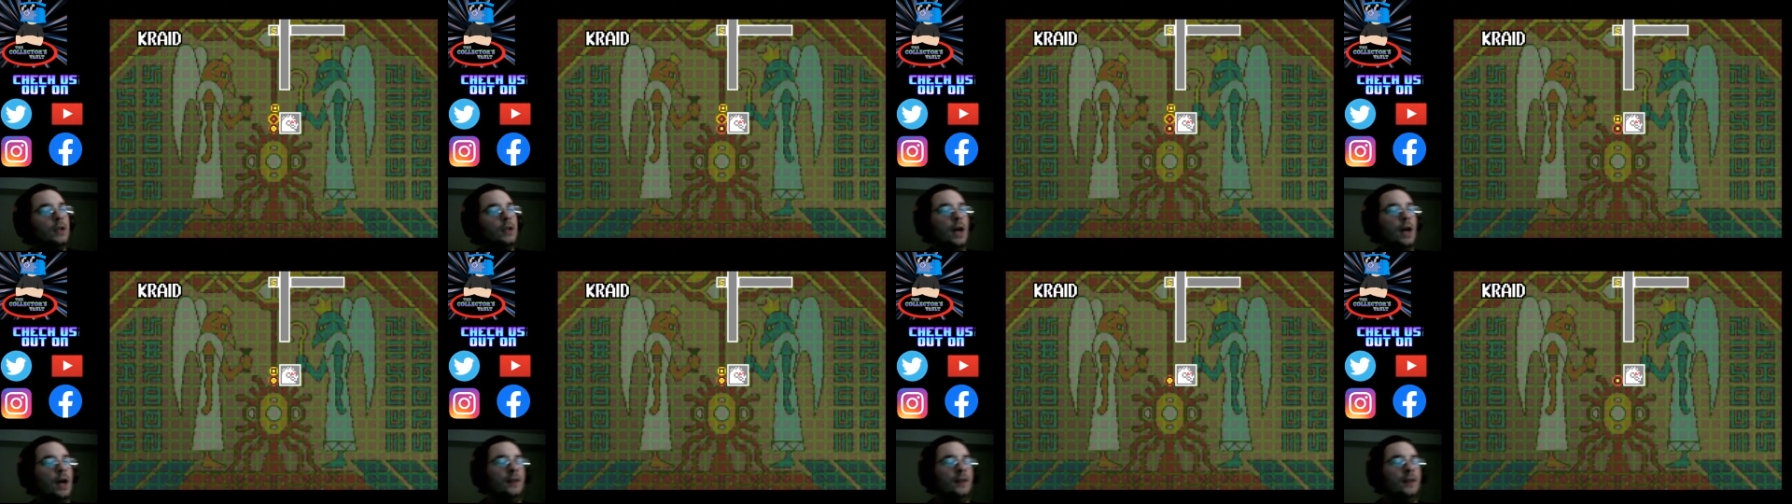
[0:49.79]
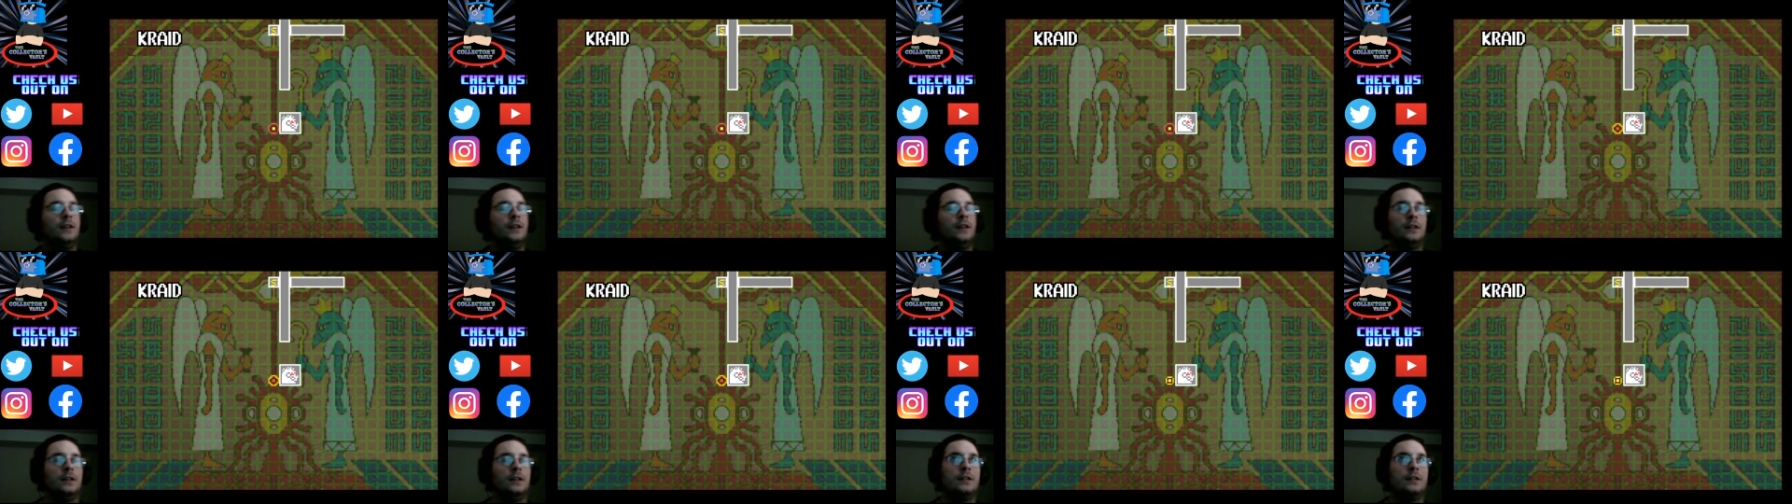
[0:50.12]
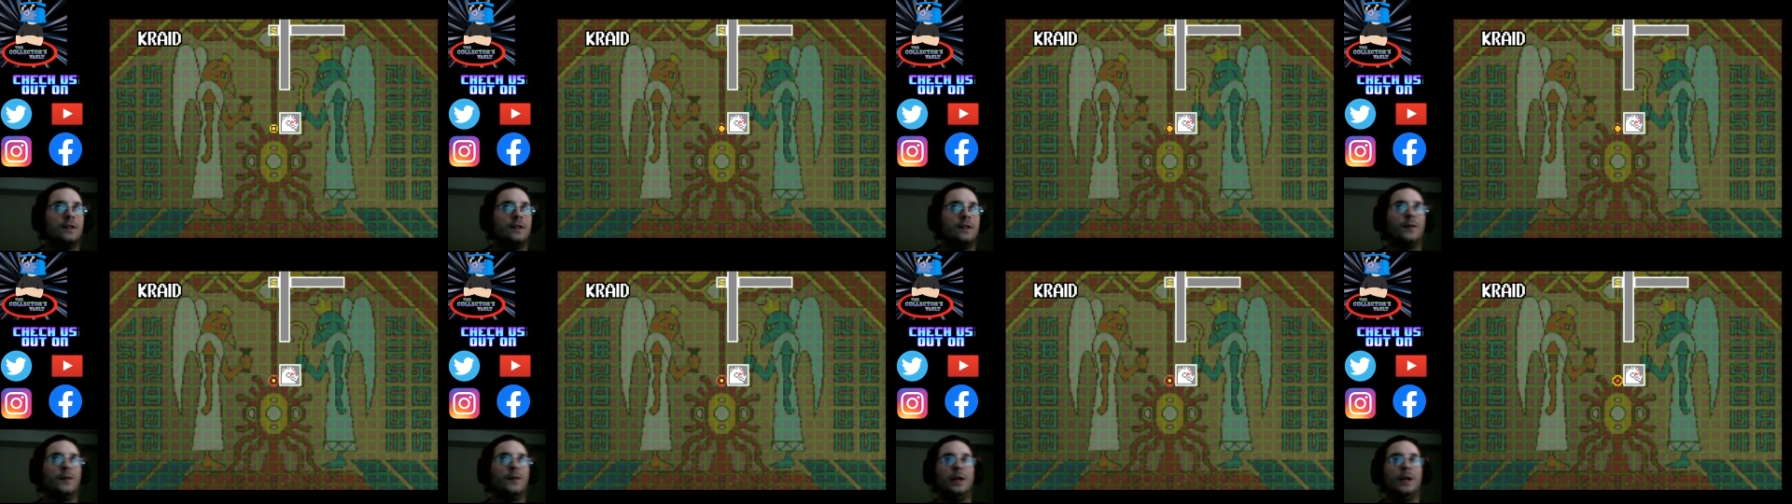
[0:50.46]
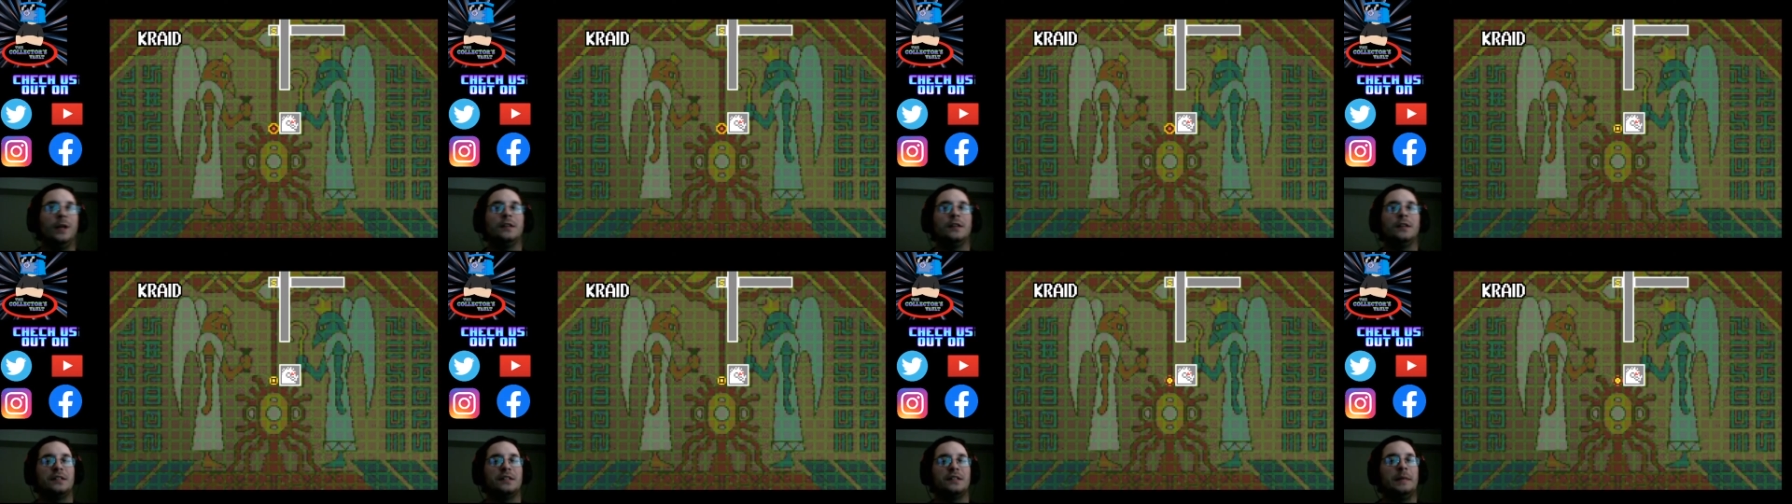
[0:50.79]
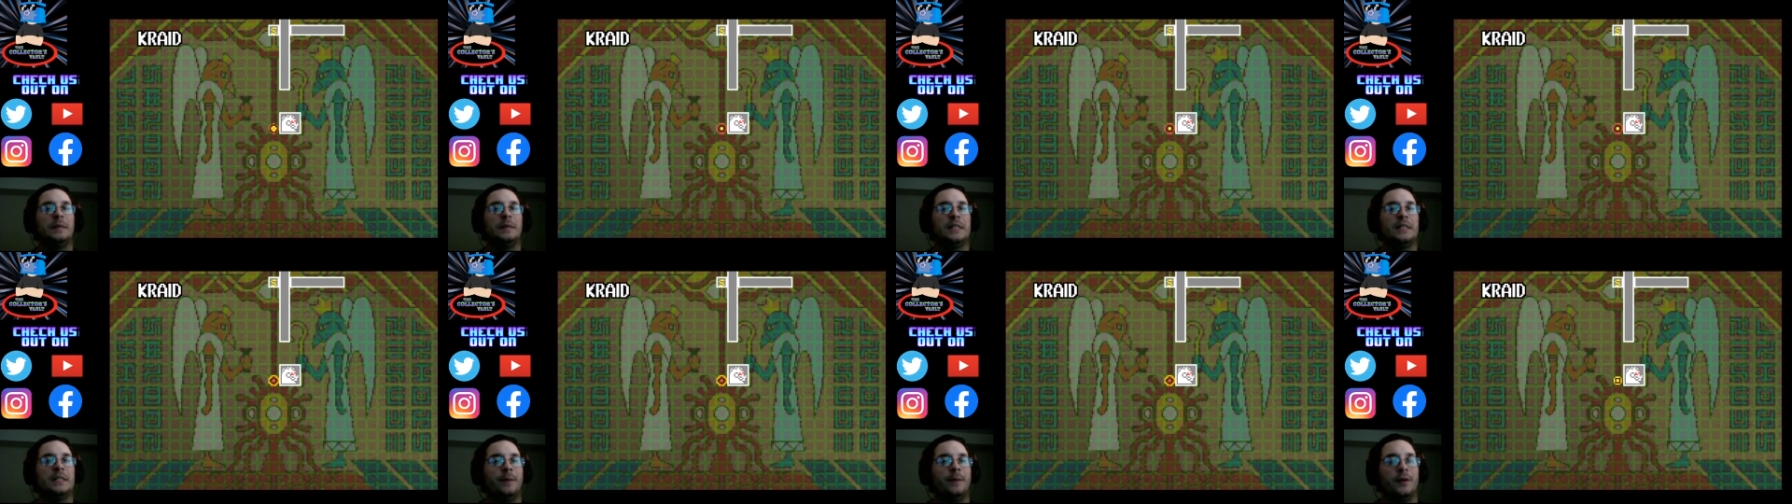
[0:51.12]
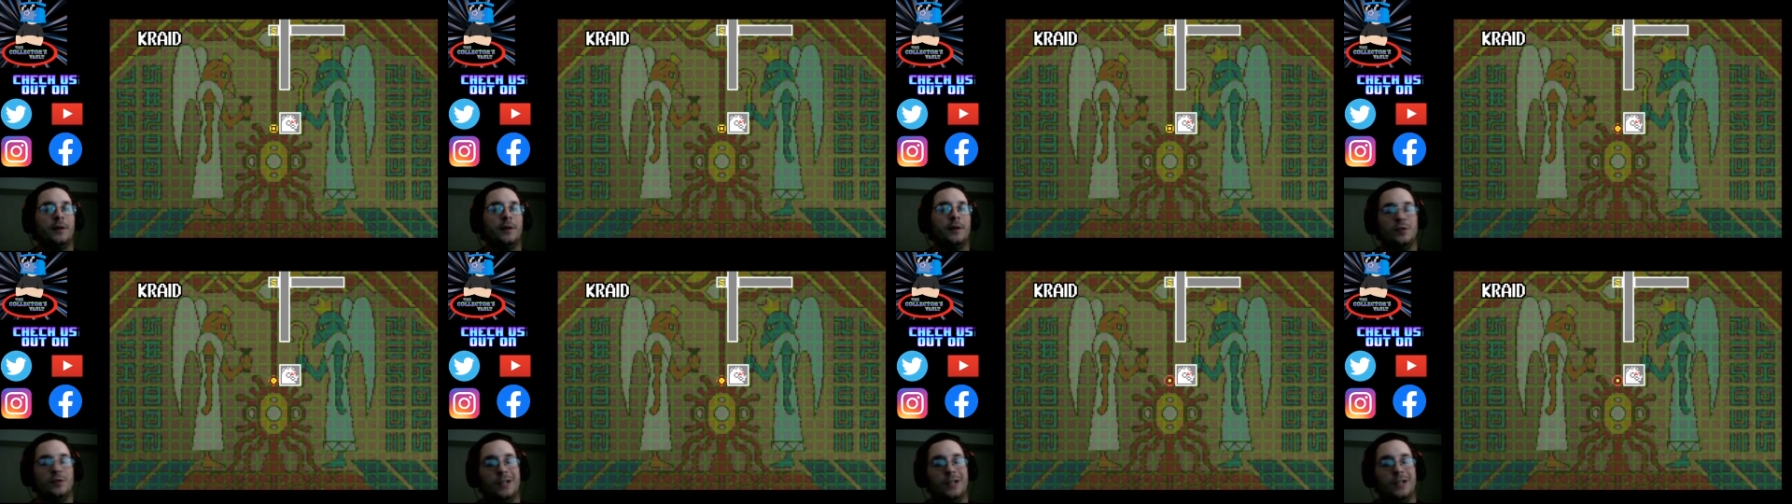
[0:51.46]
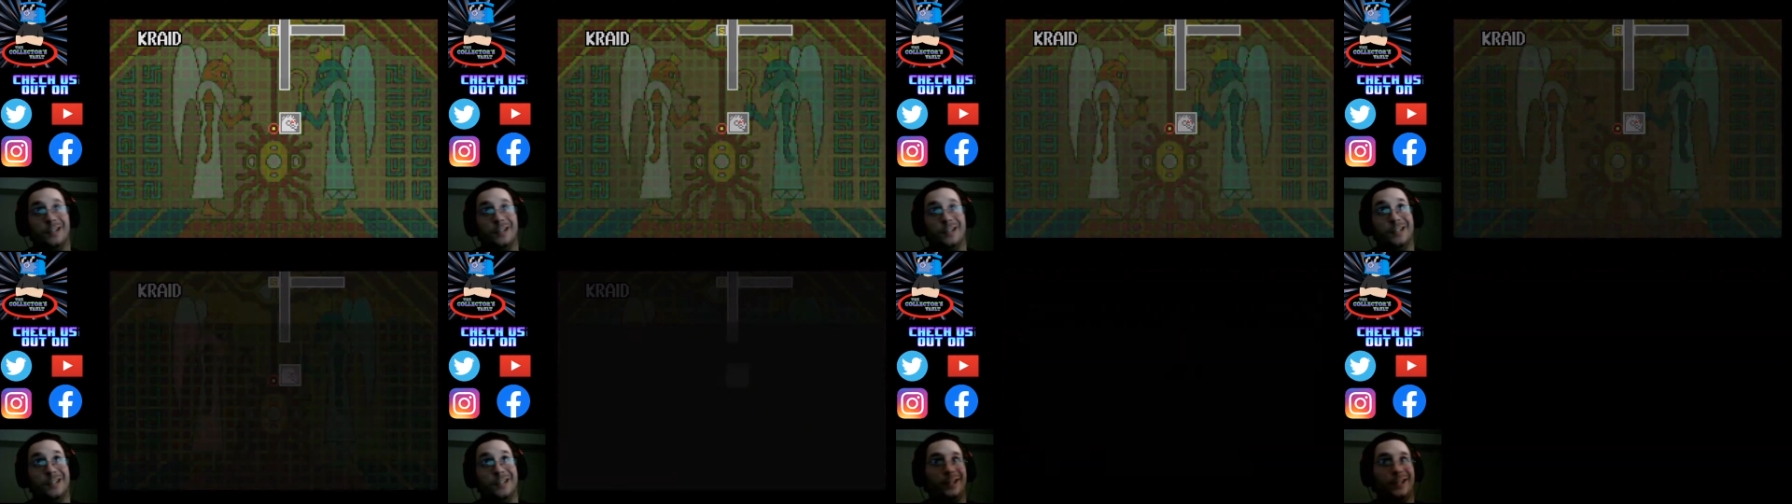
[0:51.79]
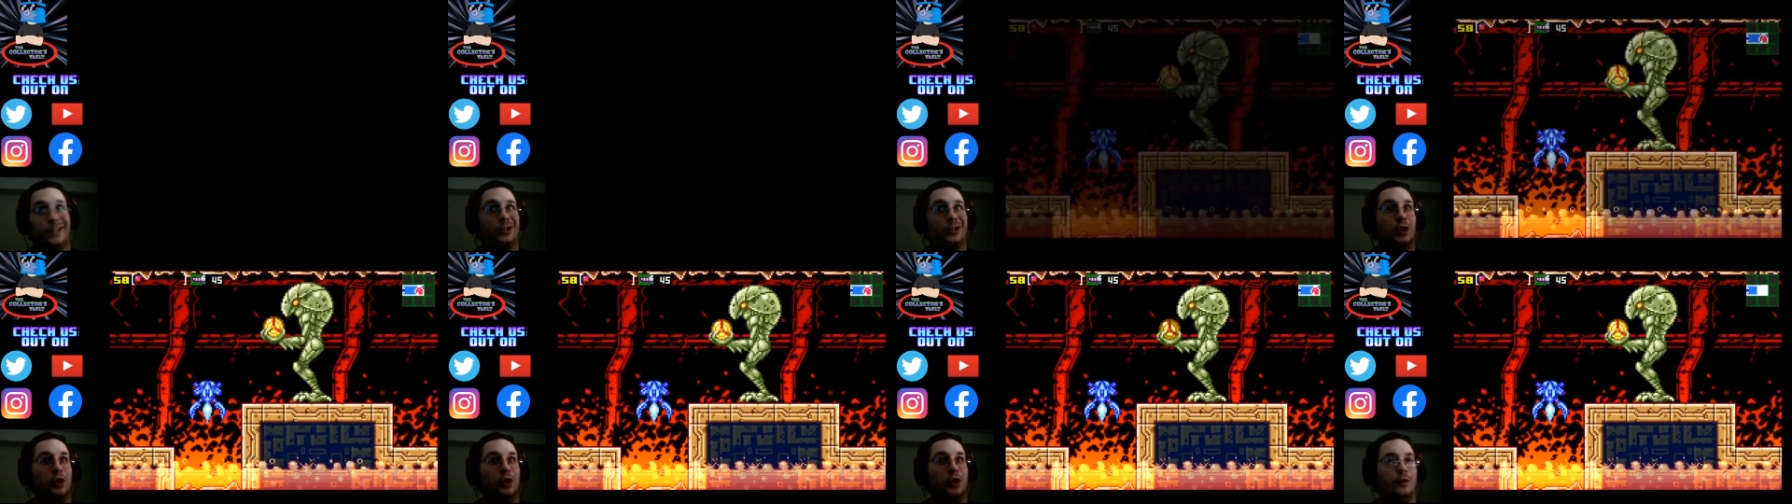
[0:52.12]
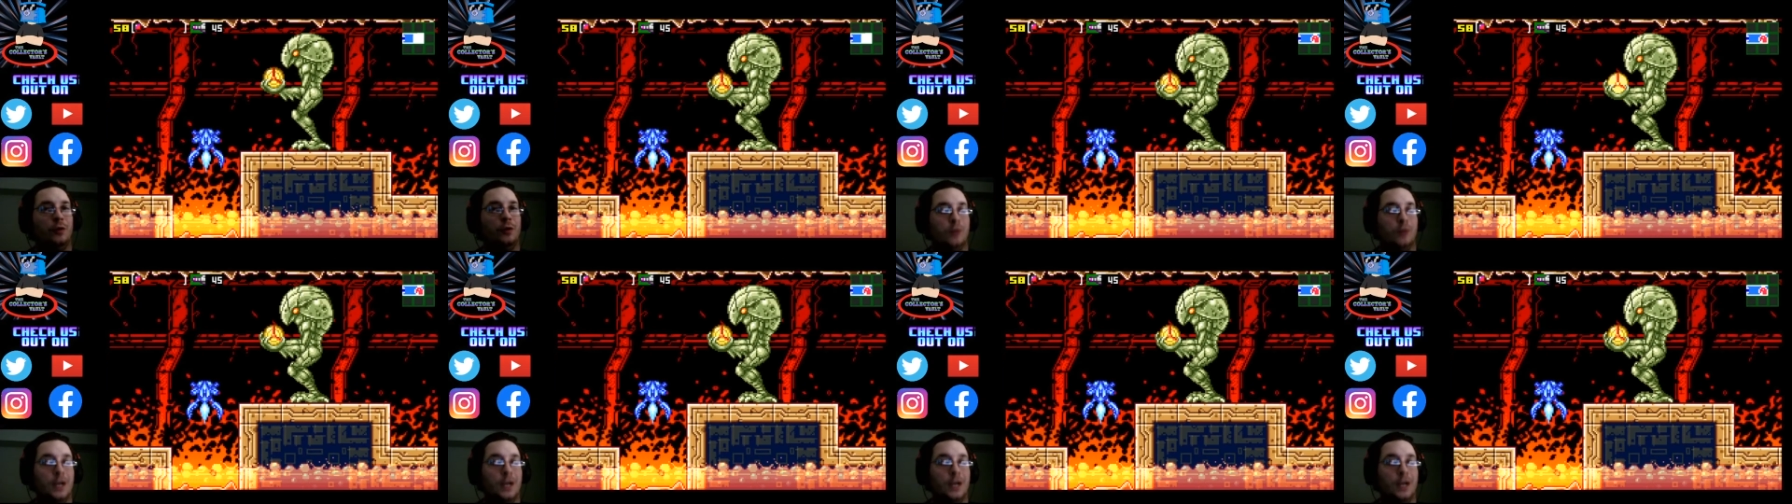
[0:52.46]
it is confirmed that he is a space pirate, so he's kind of just like a general.